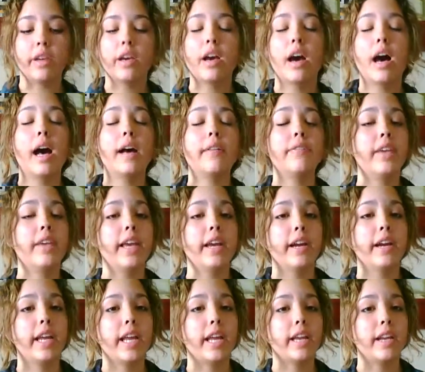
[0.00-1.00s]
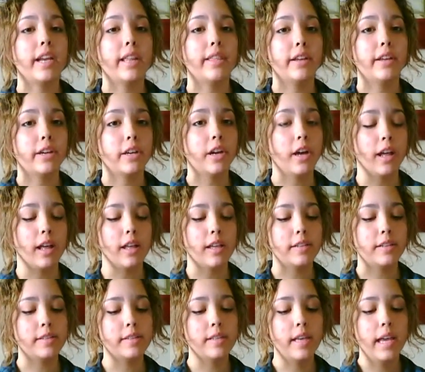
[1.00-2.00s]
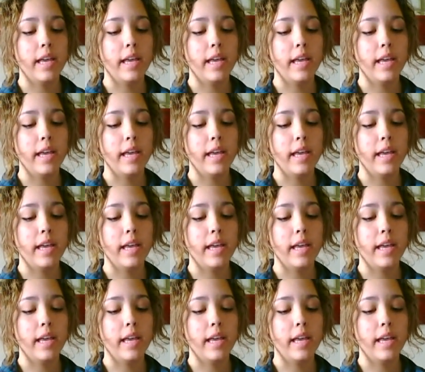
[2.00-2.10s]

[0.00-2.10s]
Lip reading: the caw of carrion in their calls.